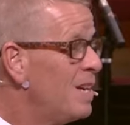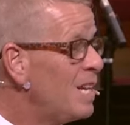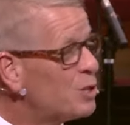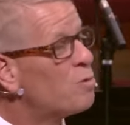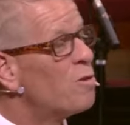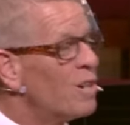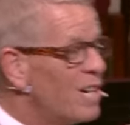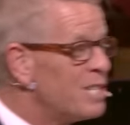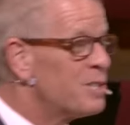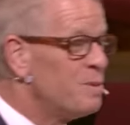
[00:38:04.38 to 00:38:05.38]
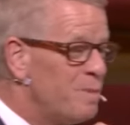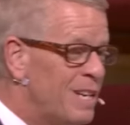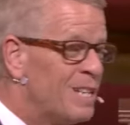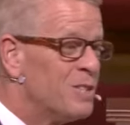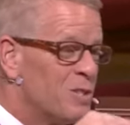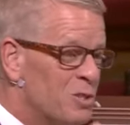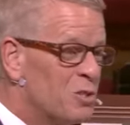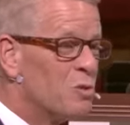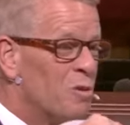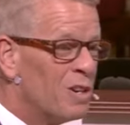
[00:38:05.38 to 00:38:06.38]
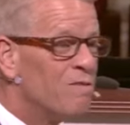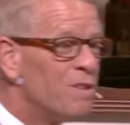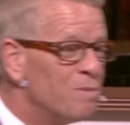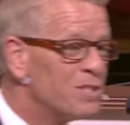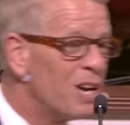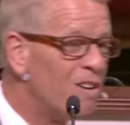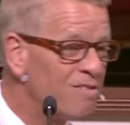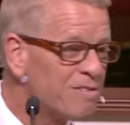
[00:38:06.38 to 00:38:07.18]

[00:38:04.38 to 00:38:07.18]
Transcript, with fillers: That's where Augustine begins the story of himself